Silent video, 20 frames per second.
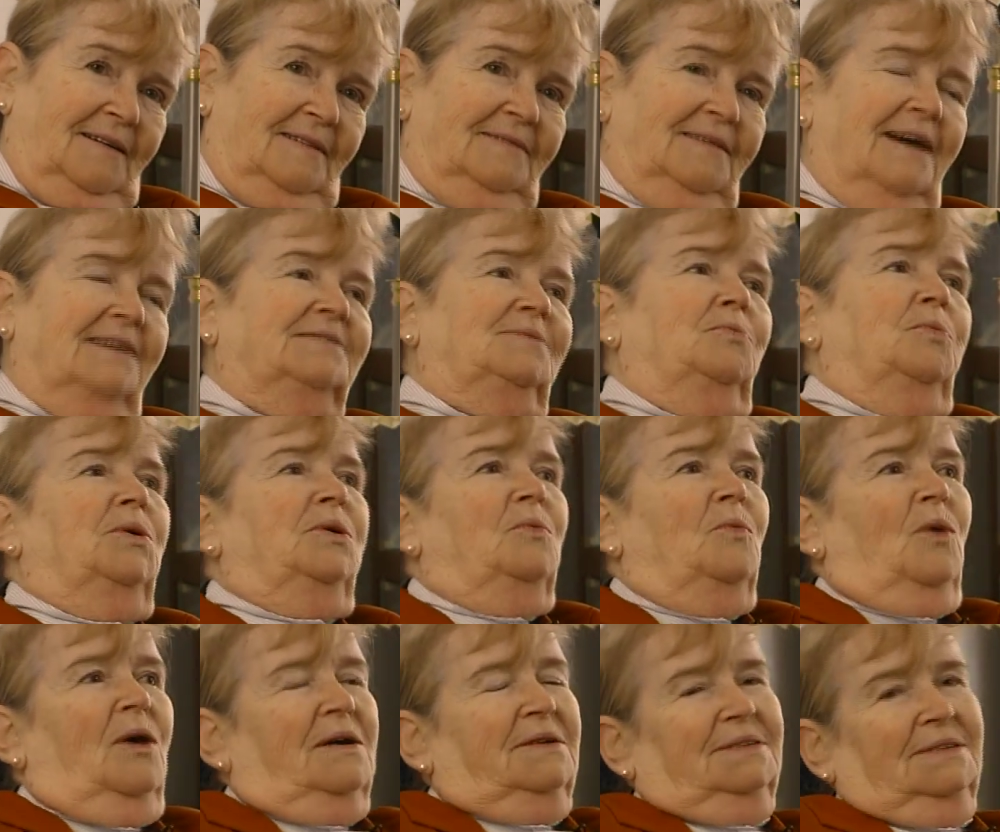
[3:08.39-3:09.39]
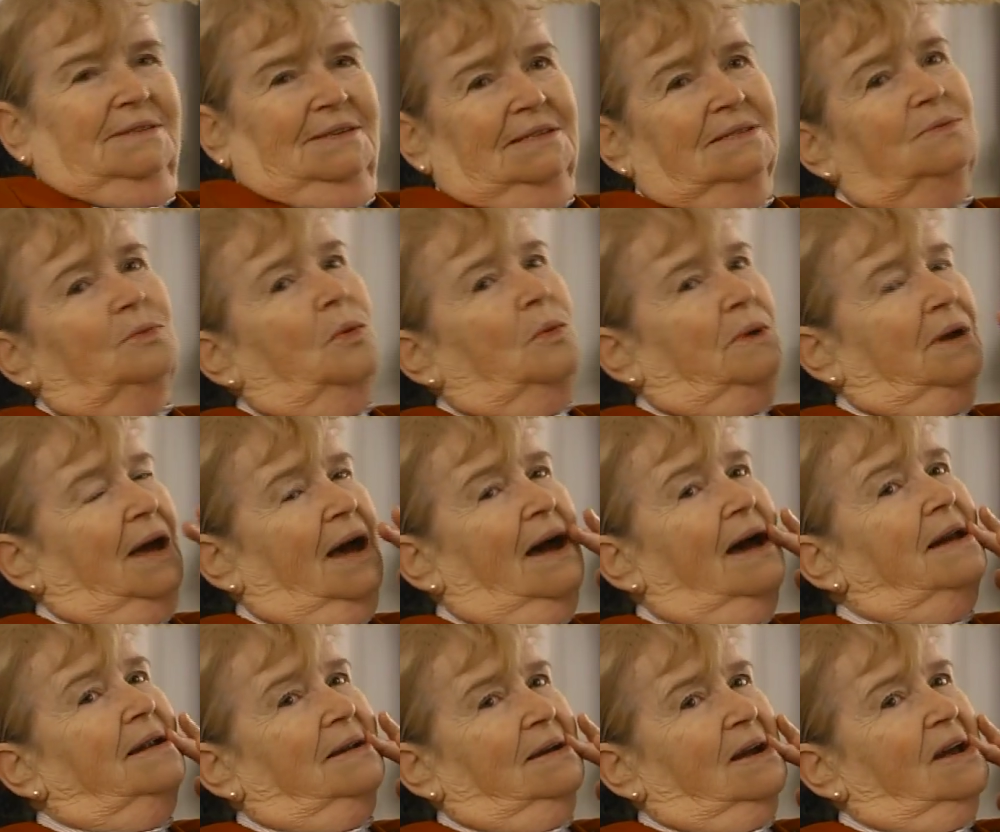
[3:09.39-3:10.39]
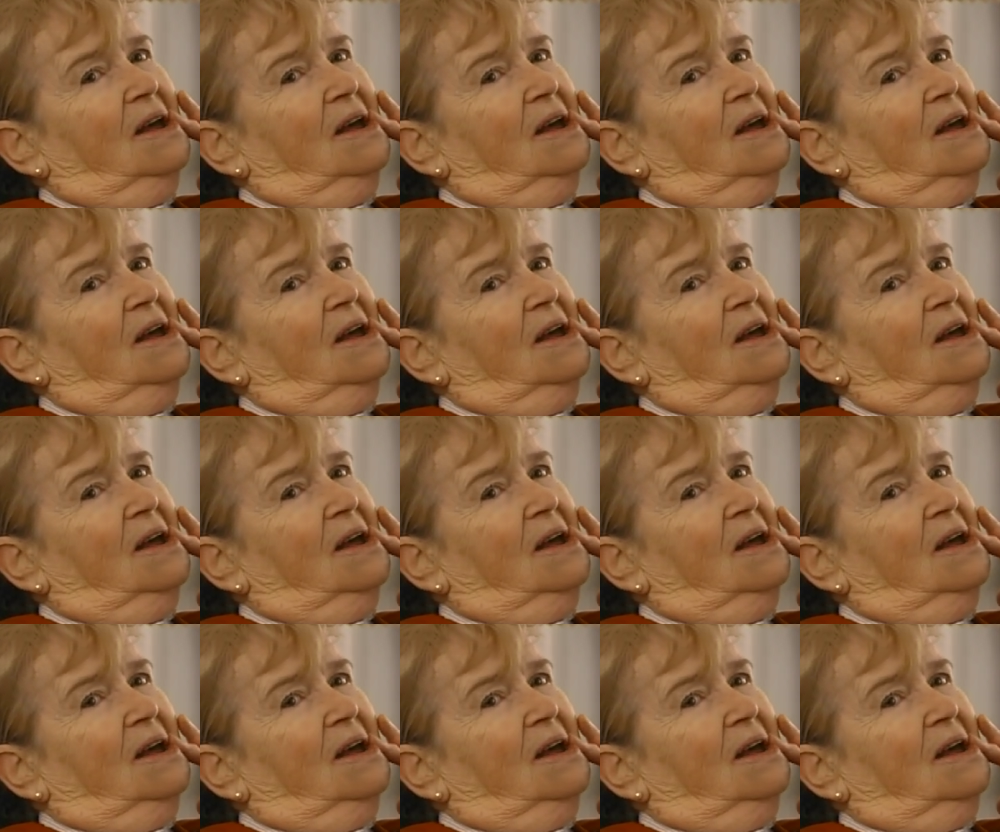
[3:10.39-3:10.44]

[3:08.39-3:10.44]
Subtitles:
That's what it was. That's what we had.